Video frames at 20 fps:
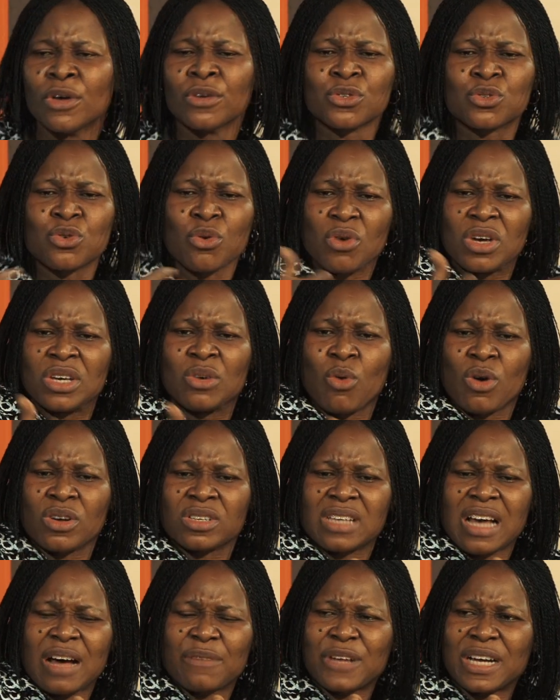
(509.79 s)
So it
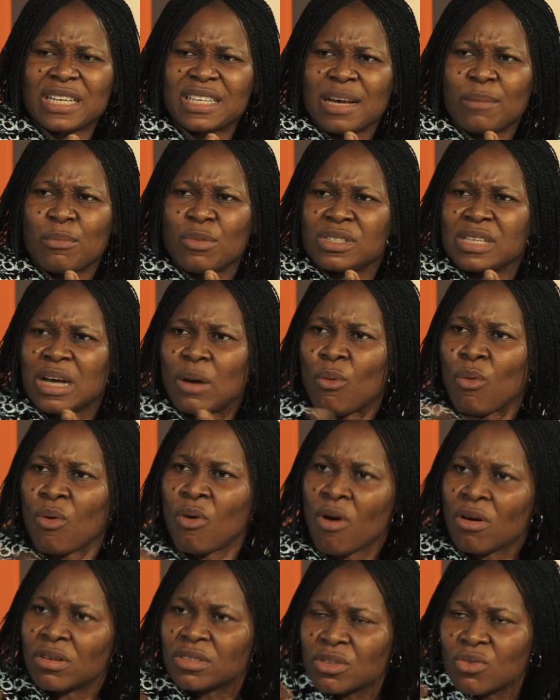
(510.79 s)
was after 10 months that we
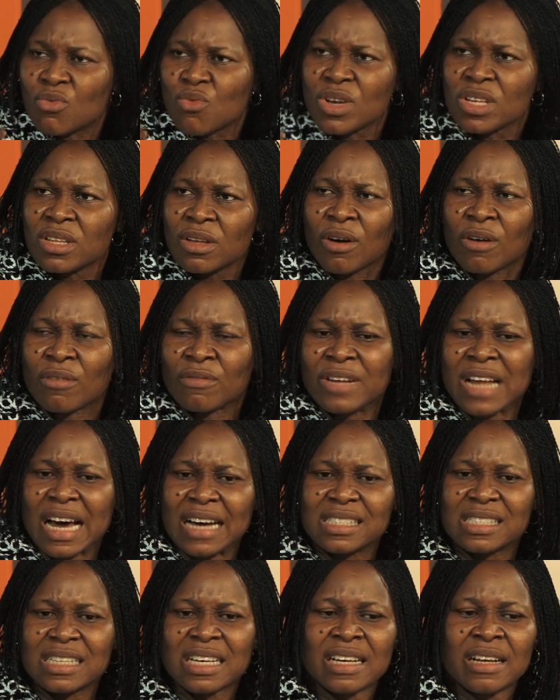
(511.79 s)
got wind of
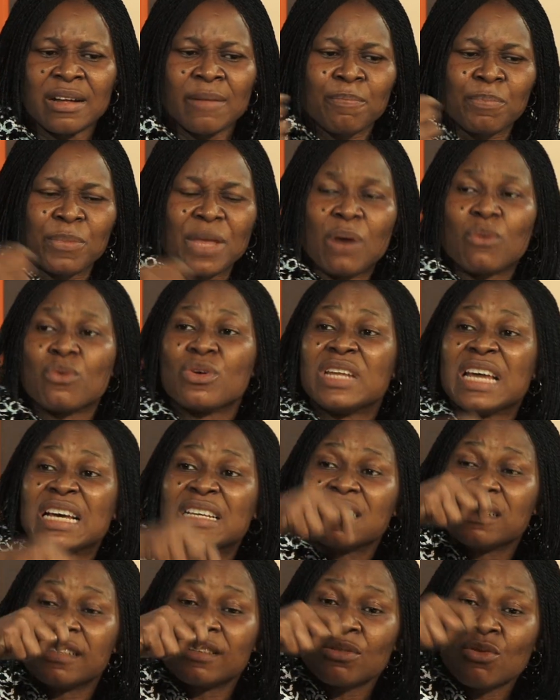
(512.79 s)
that we
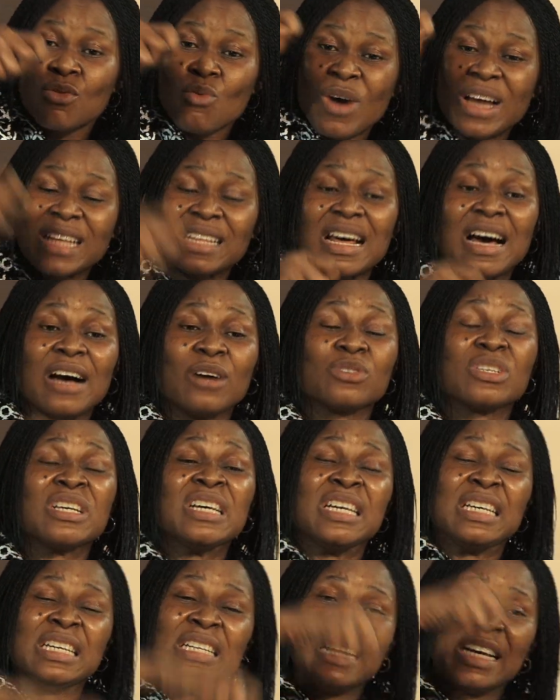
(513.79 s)
then went out
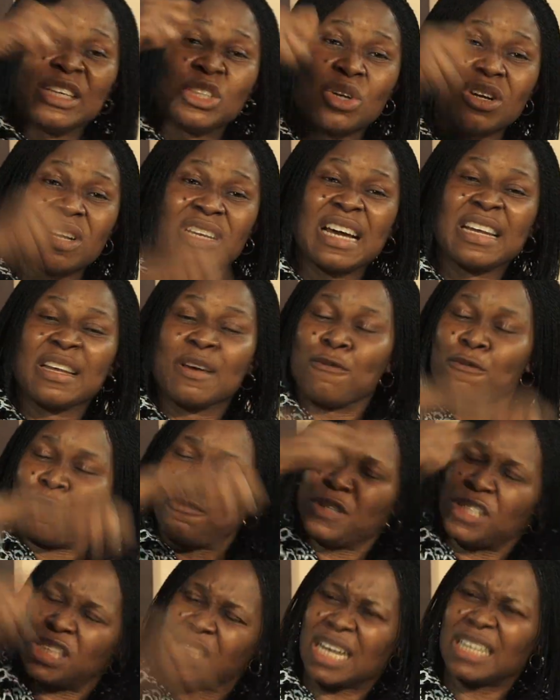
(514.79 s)
in ensuring that they
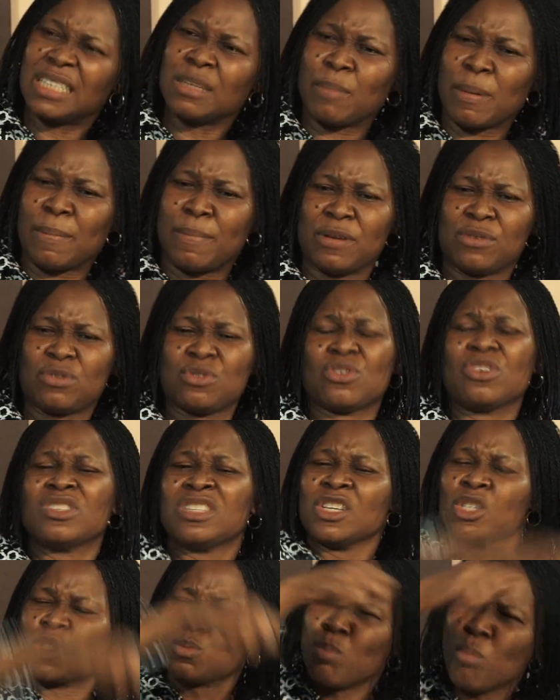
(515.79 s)
fish out the perpetrators,
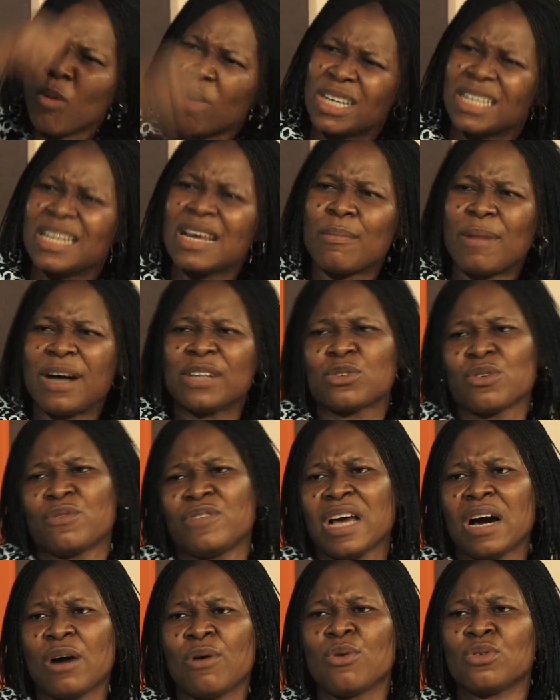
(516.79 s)
they smoke them out of
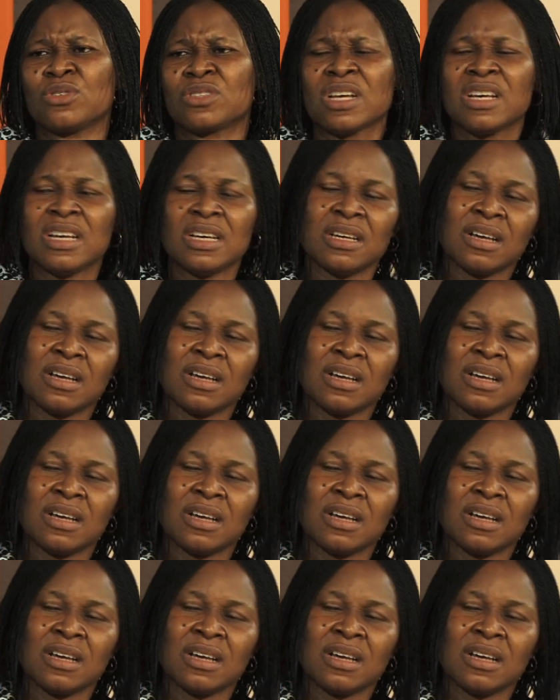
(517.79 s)
their holes.